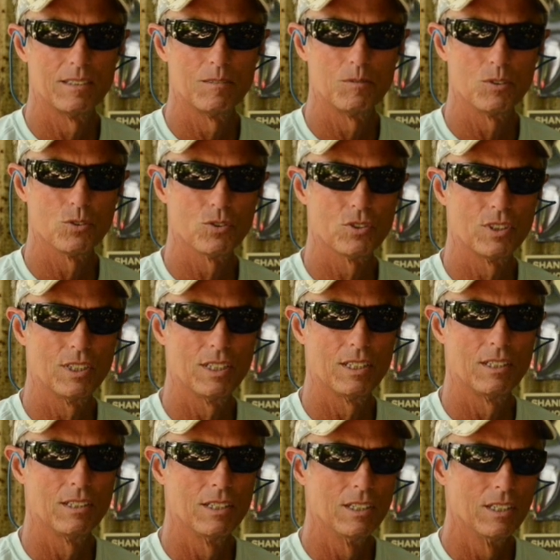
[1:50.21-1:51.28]
You'll see that
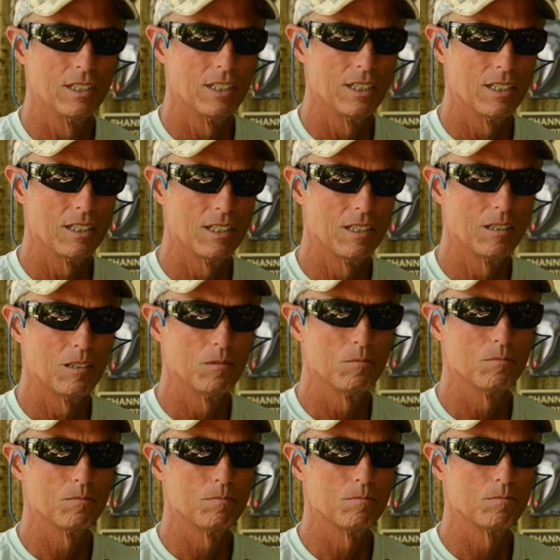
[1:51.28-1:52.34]
a
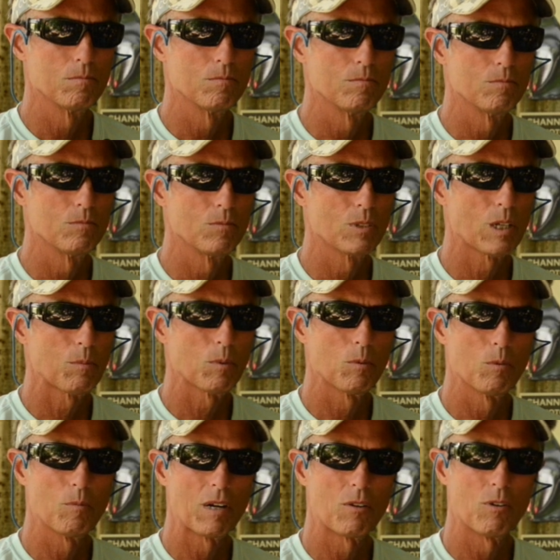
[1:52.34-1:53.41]
couple
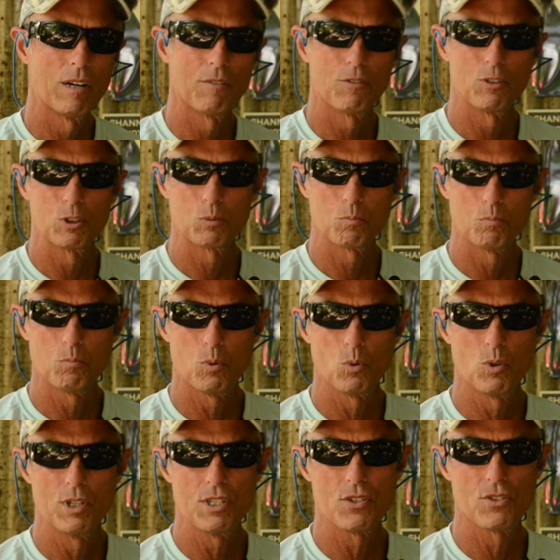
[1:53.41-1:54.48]
of my reference
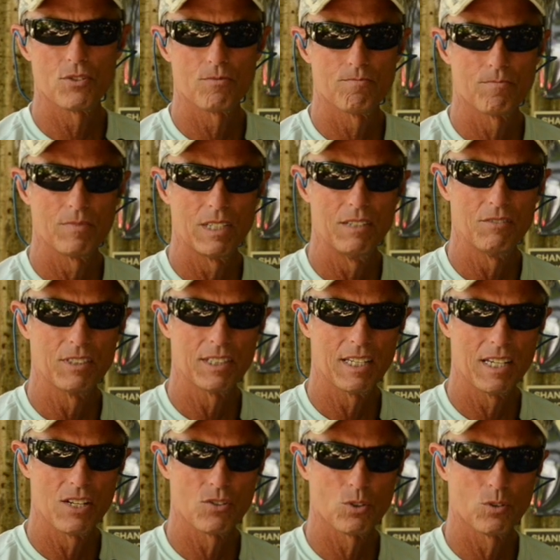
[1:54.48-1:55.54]
points even
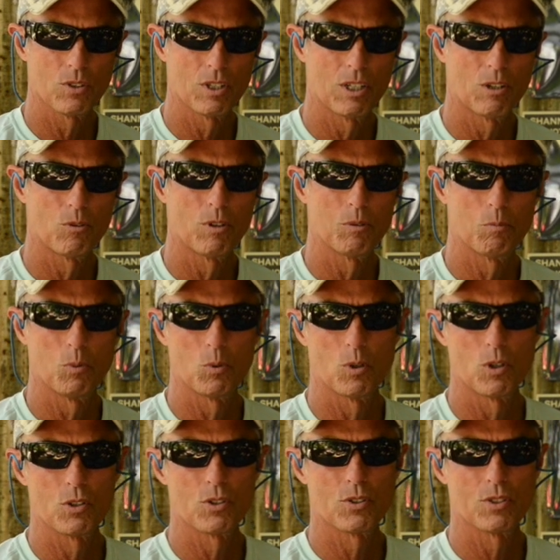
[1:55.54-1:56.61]
canceled their
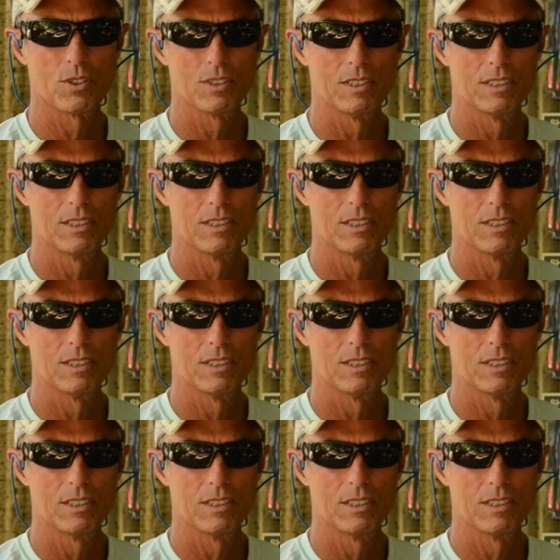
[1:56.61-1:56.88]
reports